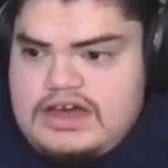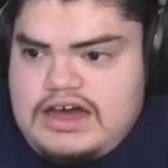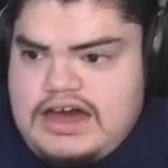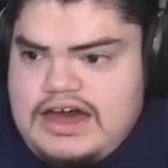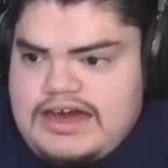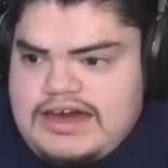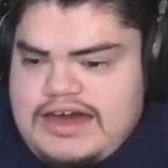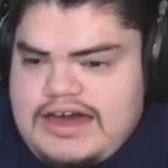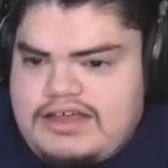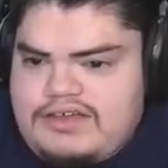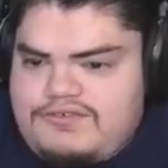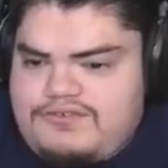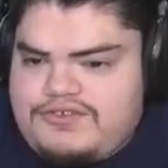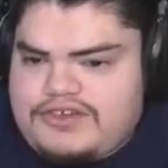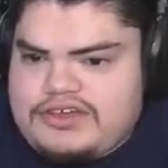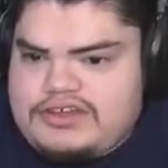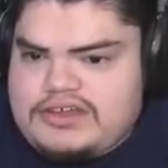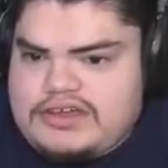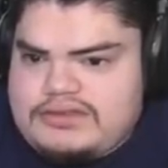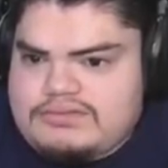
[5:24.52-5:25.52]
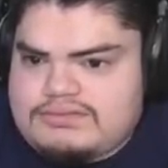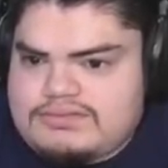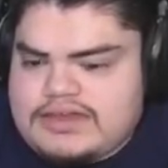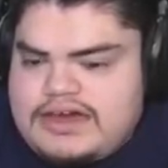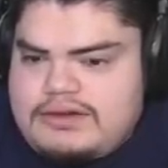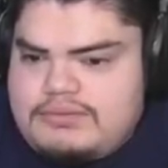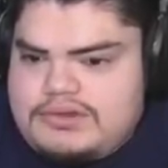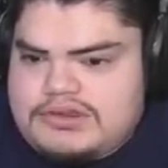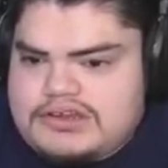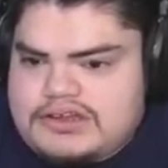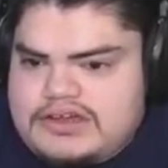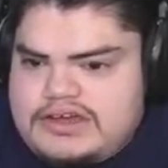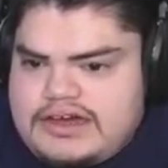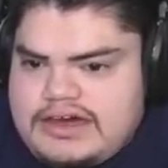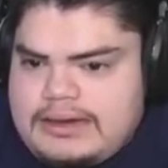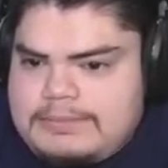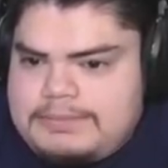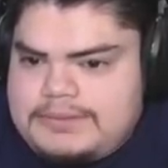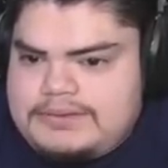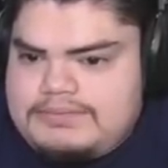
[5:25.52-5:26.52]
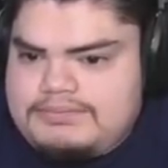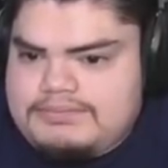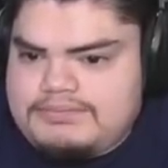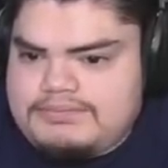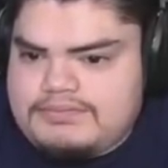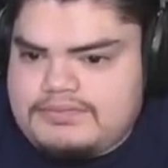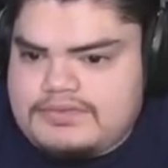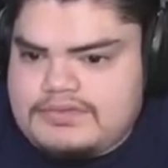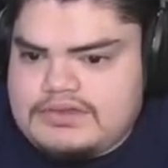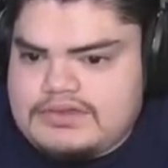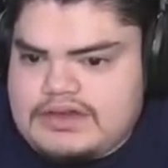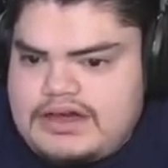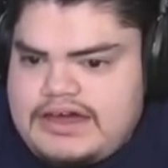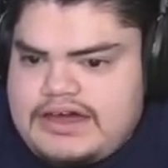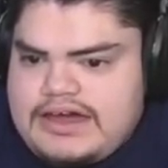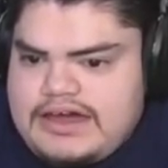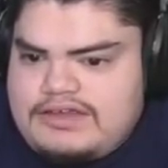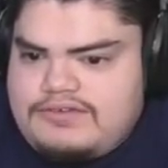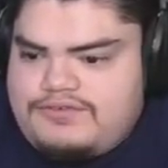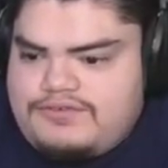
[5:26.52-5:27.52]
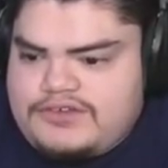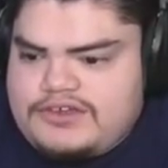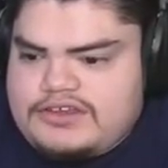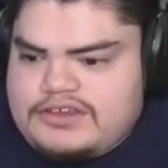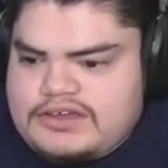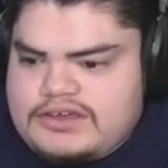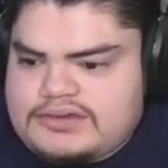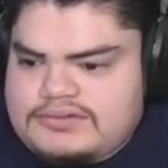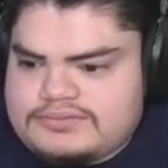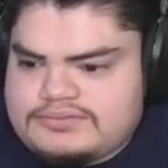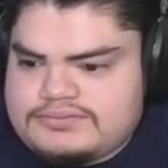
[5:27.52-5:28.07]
I had a feeling that was gonna happen. I had a feeling.